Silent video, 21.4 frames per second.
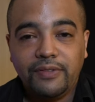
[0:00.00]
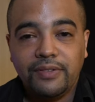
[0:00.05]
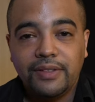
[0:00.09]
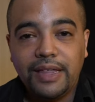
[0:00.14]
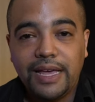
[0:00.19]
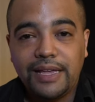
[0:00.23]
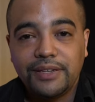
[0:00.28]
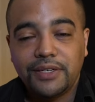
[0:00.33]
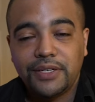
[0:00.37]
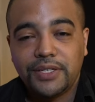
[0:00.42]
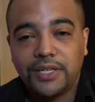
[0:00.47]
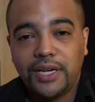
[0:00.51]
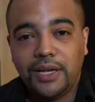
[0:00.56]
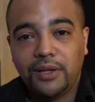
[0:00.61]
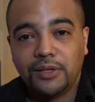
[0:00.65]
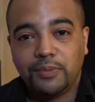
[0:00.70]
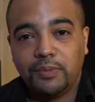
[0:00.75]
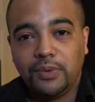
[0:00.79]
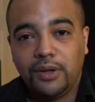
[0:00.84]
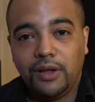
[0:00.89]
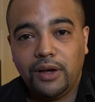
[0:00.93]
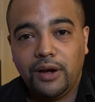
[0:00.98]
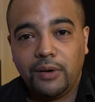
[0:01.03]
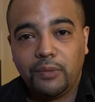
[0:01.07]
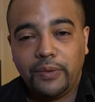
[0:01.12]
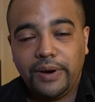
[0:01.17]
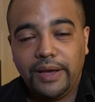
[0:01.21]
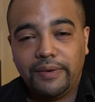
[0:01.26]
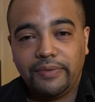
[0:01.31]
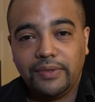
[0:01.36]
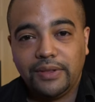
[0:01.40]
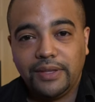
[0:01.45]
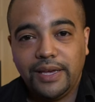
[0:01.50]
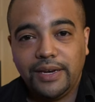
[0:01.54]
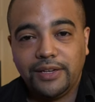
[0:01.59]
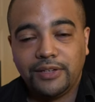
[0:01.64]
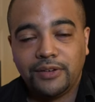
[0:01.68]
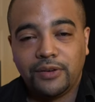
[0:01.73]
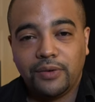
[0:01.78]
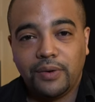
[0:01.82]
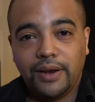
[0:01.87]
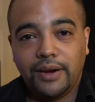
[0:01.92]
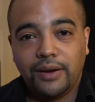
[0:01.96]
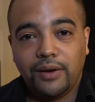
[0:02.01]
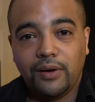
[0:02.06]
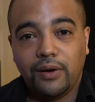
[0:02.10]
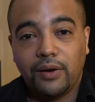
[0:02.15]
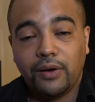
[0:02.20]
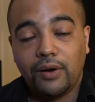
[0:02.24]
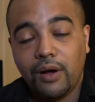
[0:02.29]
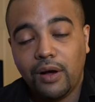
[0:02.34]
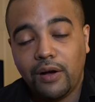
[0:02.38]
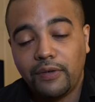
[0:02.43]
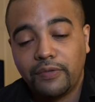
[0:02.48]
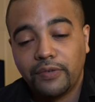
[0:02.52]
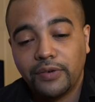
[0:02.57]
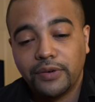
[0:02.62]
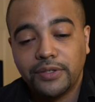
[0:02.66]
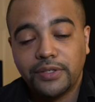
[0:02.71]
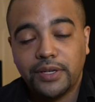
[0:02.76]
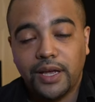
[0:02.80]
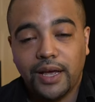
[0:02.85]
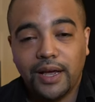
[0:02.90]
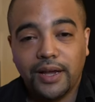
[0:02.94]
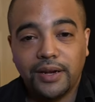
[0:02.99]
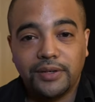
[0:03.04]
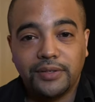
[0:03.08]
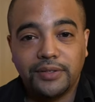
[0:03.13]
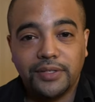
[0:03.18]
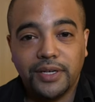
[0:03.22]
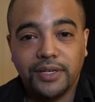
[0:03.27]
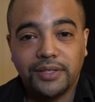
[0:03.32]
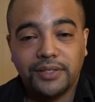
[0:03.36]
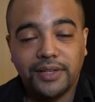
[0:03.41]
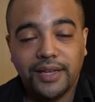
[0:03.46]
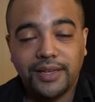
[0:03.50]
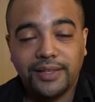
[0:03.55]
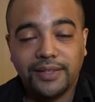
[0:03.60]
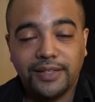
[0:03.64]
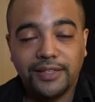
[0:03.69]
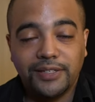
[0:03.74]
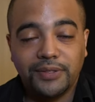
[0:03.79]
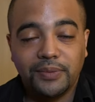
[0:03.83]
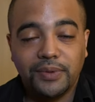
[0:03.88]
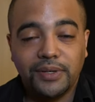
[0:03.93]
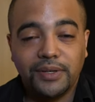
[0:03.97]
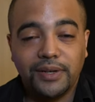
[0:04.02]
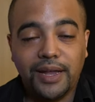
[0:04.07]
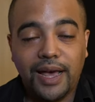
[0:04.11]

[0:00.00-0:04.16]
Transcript: As the channel's blog we have the latest credit card offers, uh, just like this one.